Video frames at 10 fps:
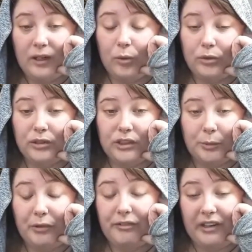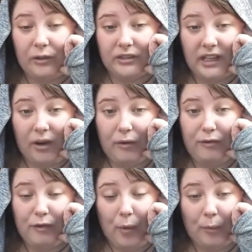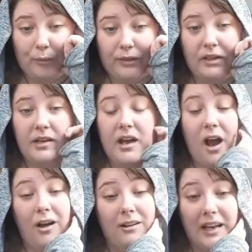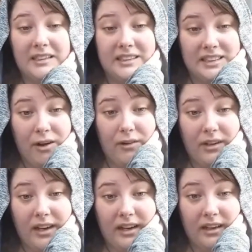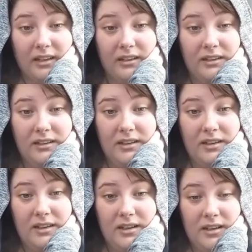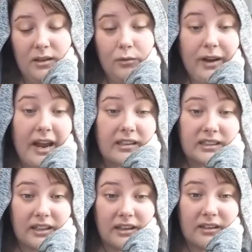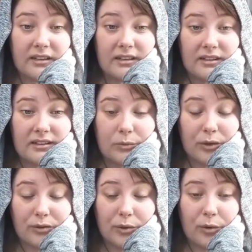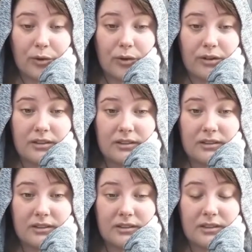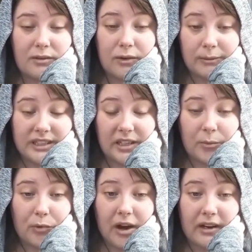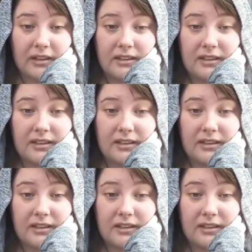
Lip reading: order to prevent yourself from unnecessarily reacting with your reptilian brain.